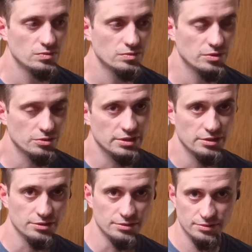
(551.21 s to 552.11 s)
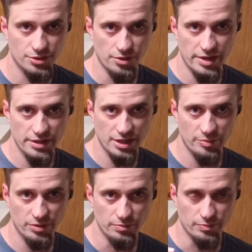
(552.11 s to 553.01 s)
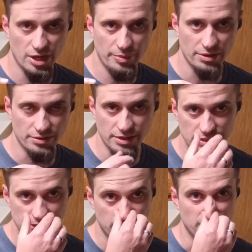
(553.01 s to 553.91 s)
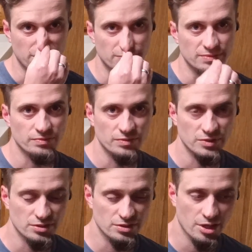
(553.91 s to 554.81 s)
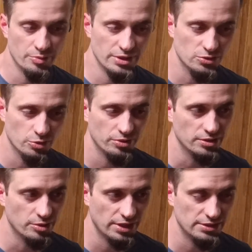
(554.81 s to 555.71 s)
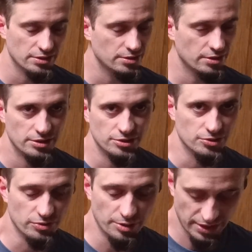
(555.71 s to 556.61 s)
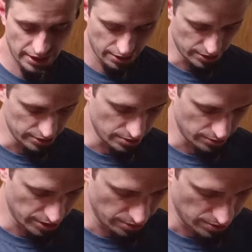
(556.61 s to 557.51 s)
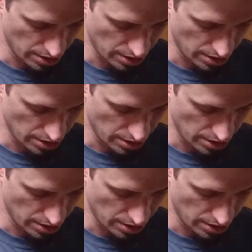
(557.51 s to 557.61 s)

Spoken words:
Those little turkey timer pop out things that companies will put in the breast of the turkeys, just rip that out. It's no good.